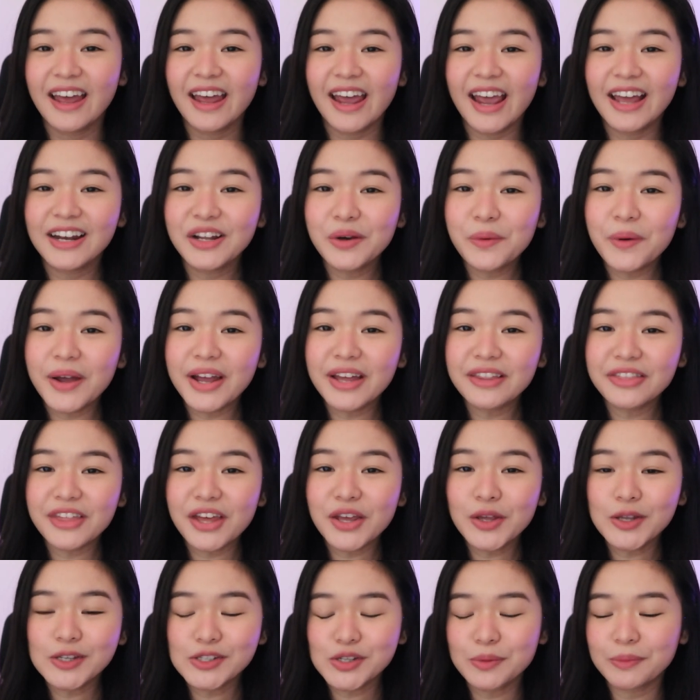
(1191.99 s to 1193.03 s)
Anyway,
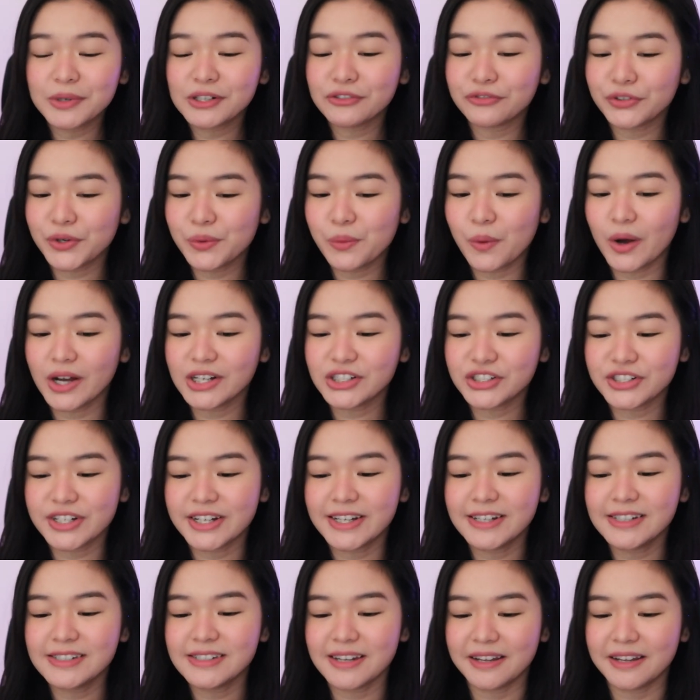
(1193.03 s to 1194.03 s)
thank you so much for watching.